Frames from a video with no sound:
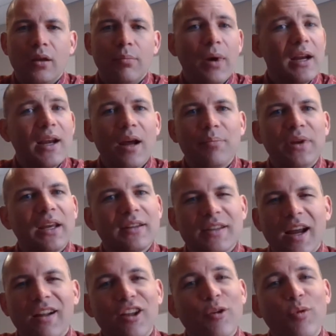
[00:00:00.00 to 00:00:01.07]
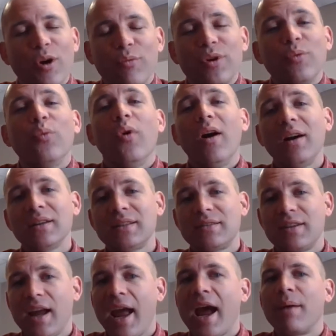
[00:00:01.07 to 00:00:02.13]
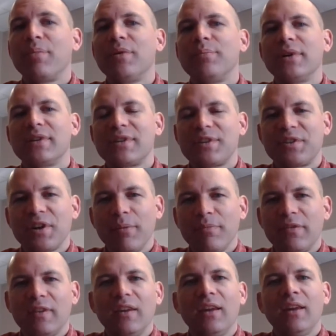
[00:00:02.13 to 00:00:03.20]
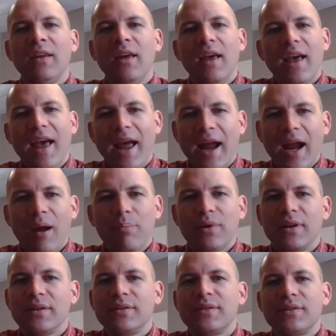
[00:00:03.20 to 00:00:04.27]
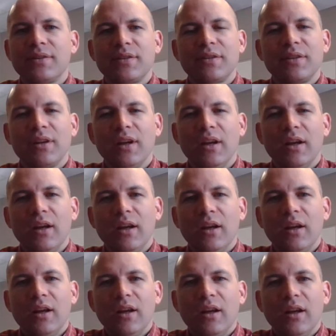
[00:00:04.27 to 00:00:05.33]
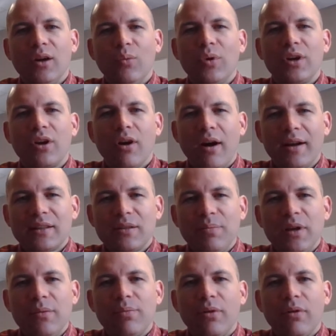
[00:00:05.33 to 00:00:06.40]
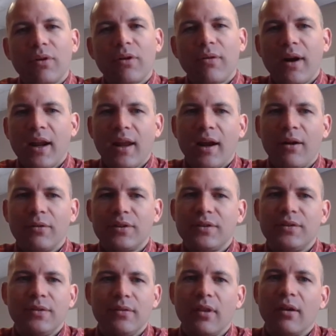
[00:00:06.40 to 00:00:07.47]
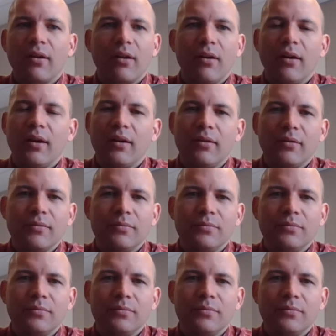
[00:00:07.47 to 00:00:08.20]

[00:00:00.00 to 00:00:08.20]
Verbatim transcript: It might not be exactly what we want to happen, but something happens when God's people cry out to their God.